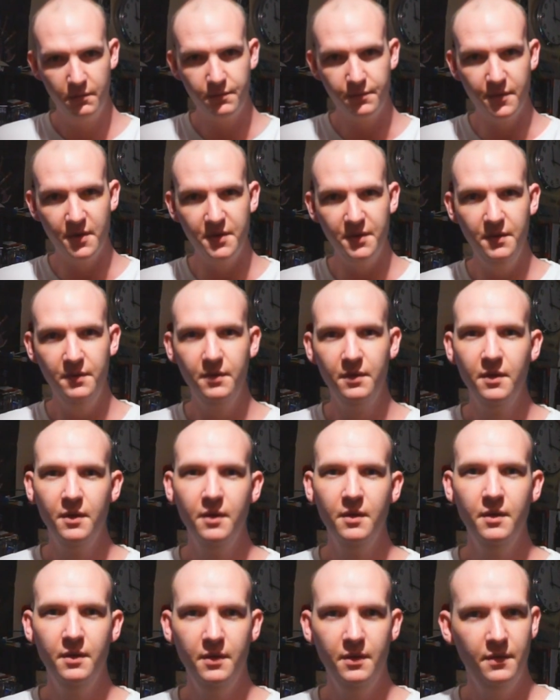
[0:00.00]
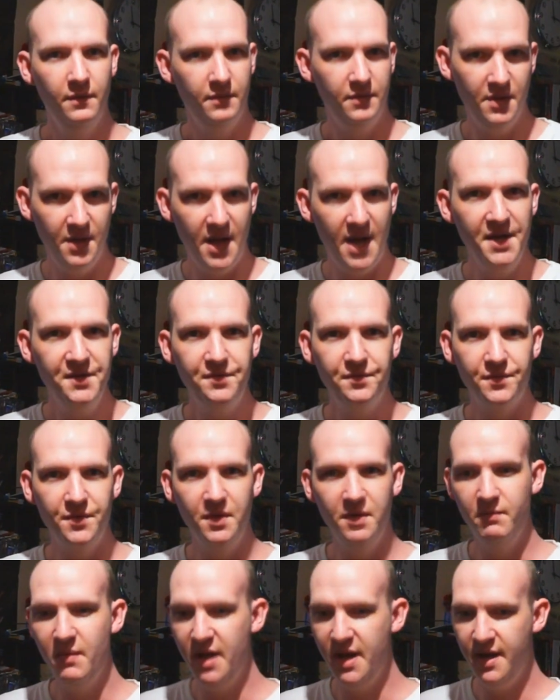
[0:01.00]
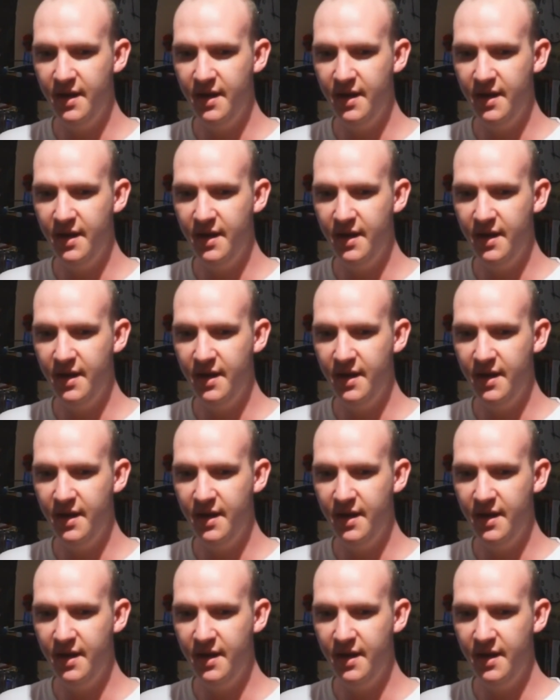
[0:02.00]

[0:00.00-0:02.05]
running the live stream.